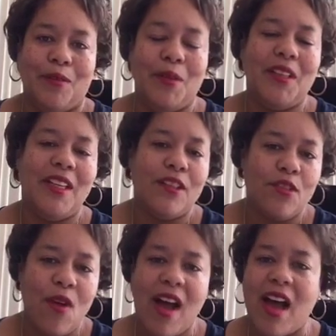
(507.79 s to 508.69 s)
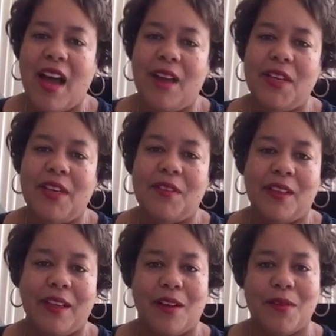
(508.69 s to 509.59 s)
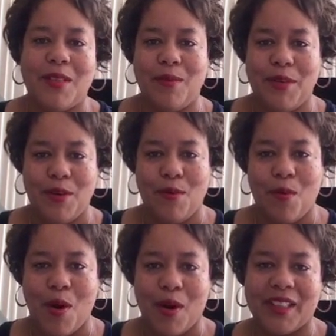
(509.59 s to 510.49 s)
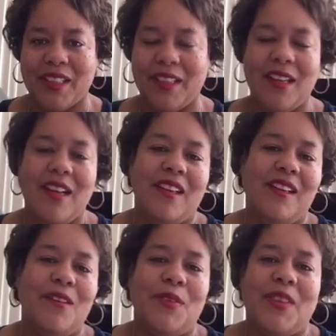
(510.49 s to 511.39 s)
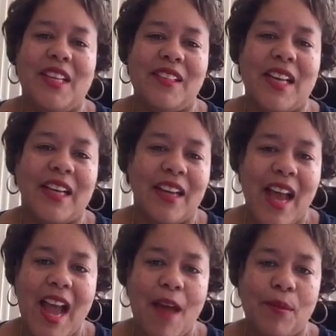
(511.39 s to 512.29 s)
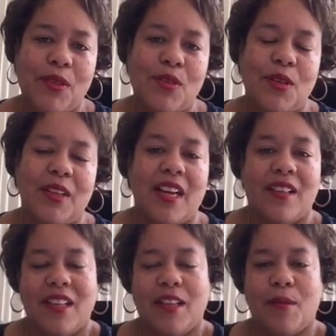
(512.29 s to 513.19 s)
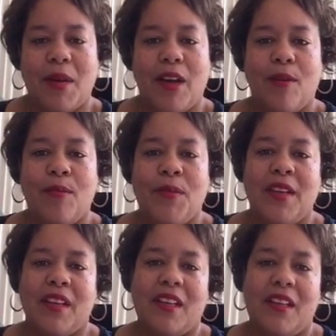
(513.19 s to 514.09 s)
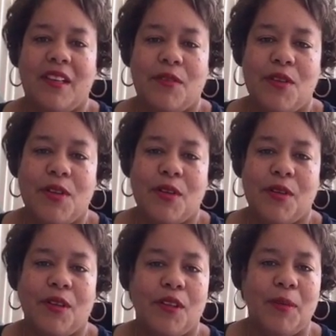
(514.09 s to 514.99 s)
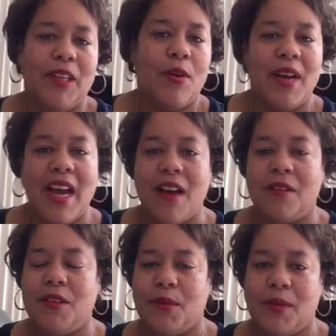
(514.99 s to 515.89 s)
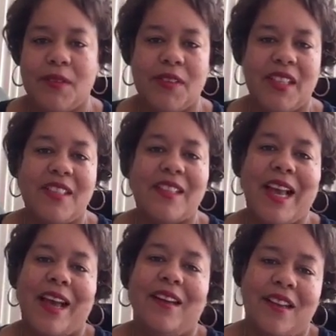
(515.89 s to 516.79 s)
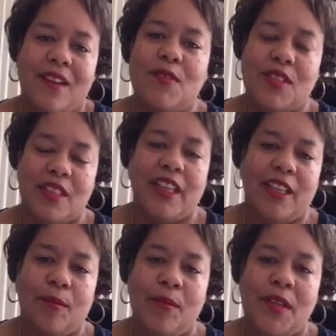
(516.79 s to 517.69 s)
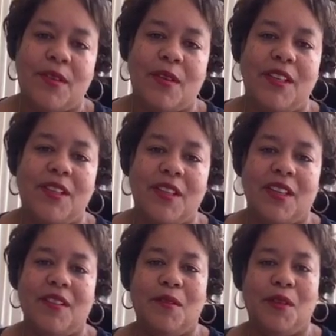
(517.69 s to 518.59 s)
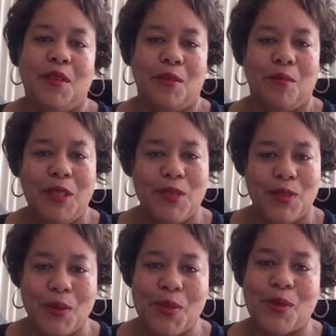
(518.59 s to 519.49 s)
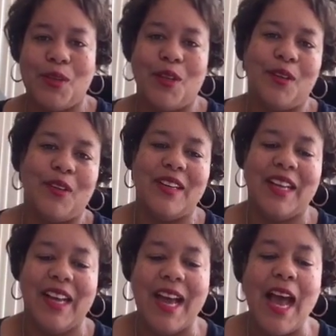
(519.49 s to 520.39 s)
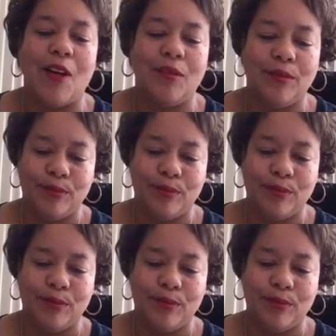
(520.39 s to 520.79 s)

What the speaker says: ability to drive, even like I'll say when you're walking, different things that can happen. So you got to think about, if you're going to be going out and doing different things, get enough sleep so that you can, be social longer and hang out.